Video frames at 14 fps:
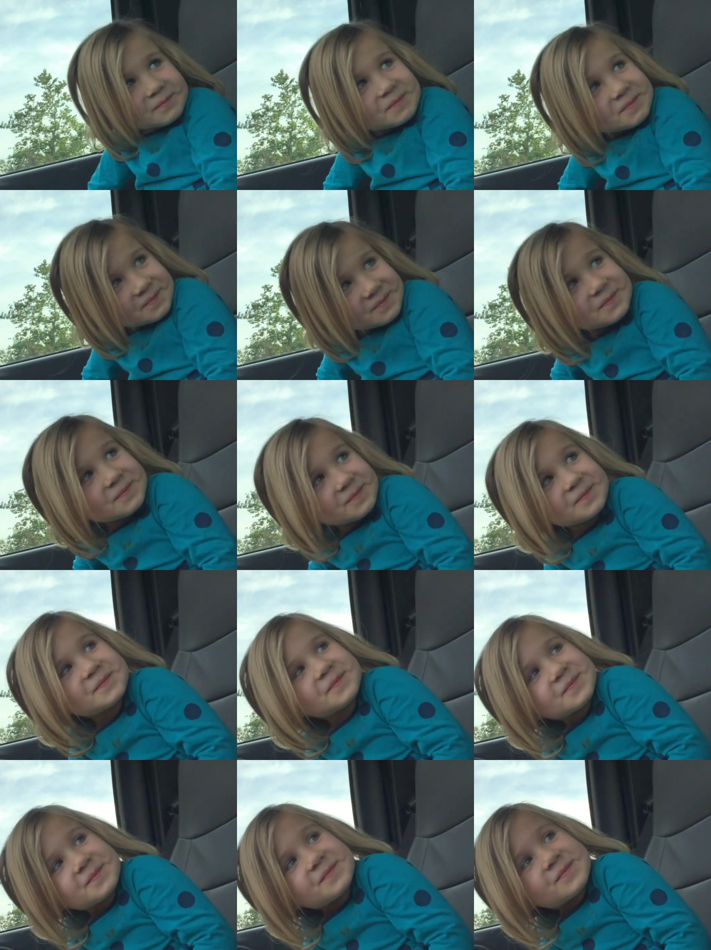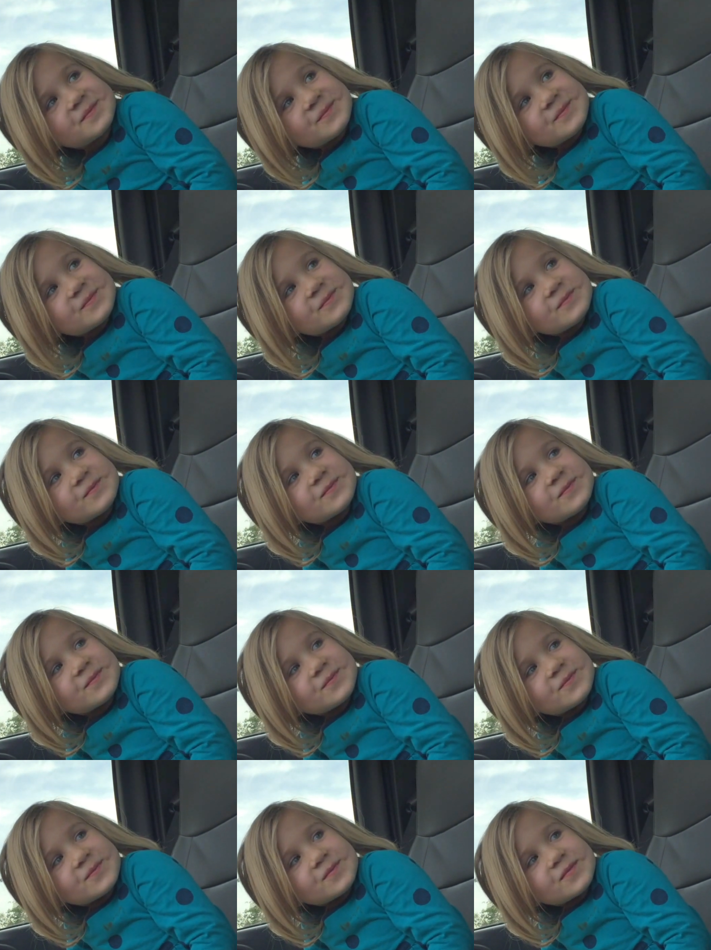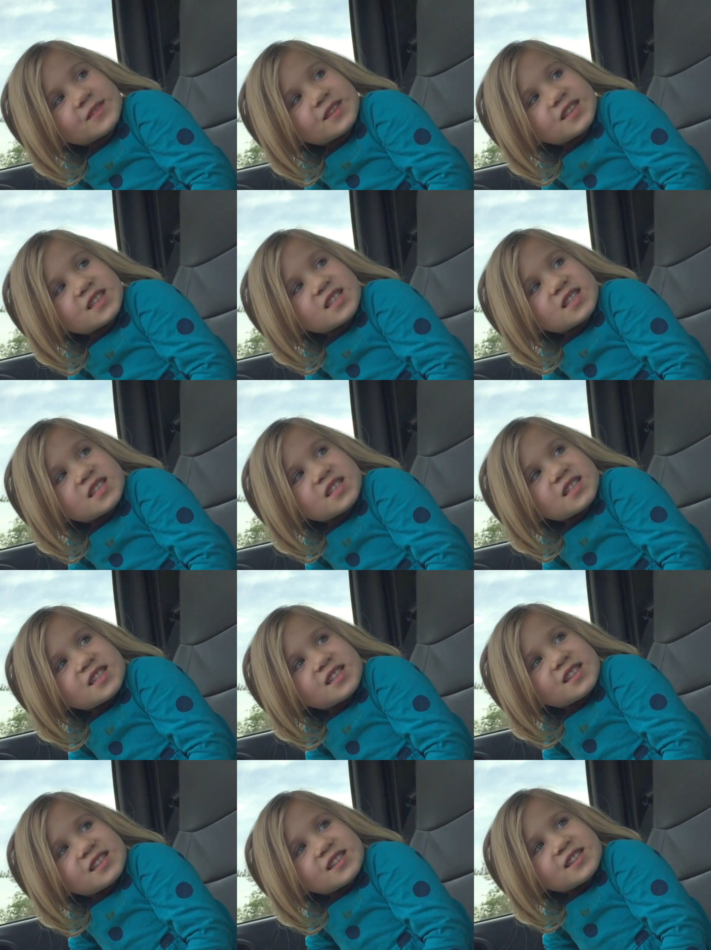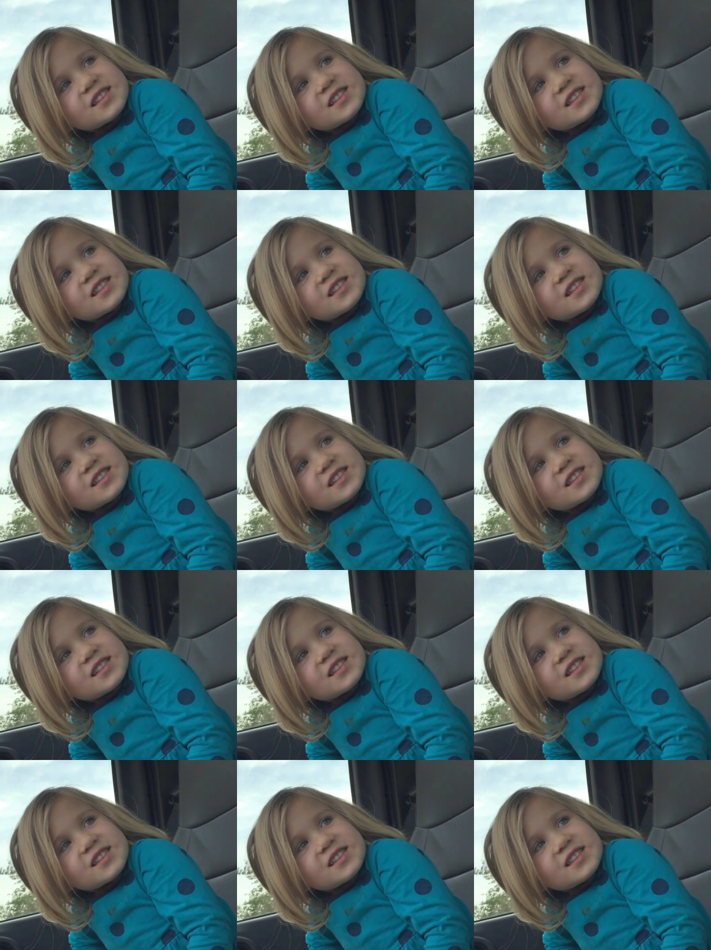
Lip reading: (no one is talking)